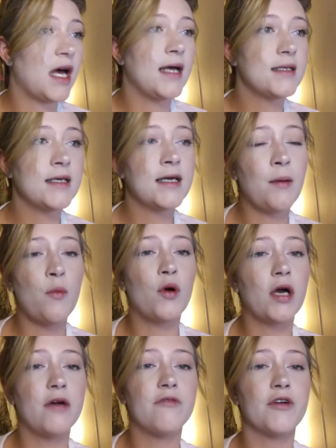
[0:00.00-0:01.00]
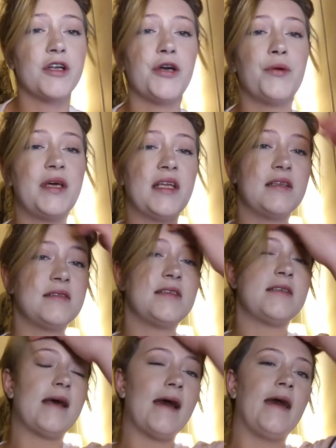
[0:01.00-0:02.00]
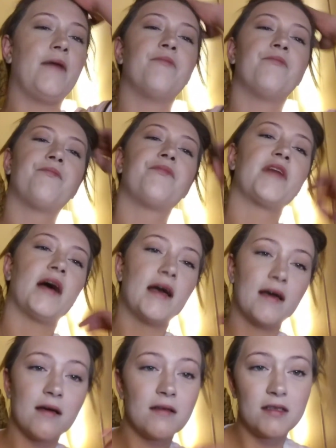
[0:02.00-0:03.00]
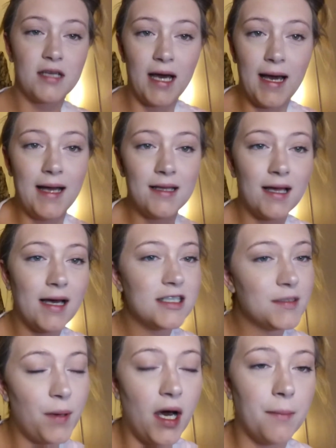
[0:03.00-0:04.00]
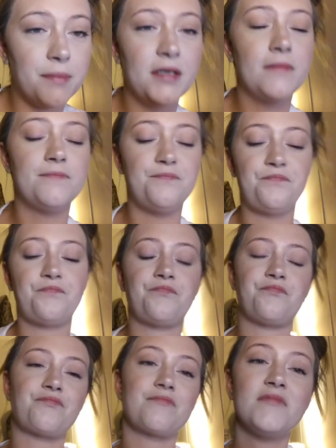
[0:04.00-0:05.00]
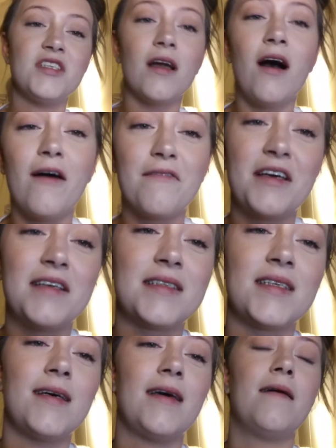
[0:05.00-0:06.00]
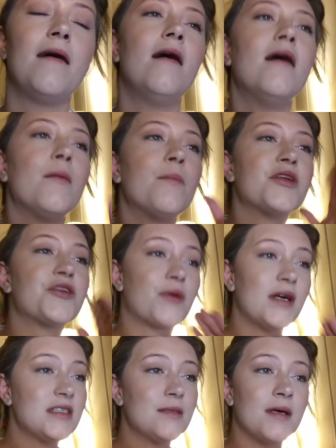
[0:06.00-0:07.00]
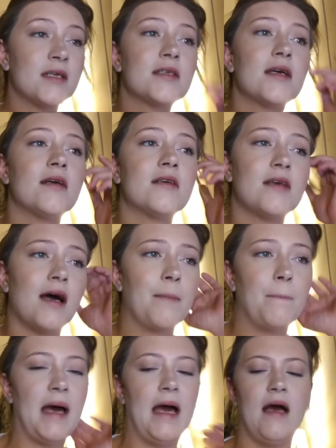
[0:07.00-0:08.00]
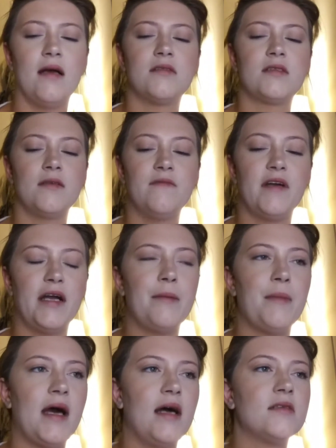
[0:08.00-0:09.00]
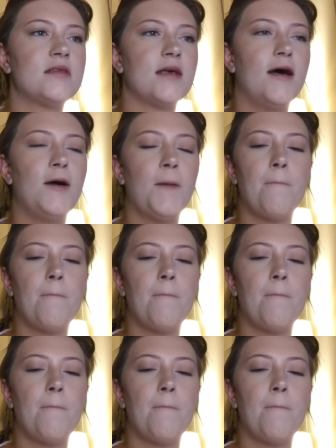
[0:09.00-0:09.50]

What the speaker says: I think I'm going to go for dewy today. Like, the highlight's popping, obviously. But the rest of my skin is like matte. Very matte, so.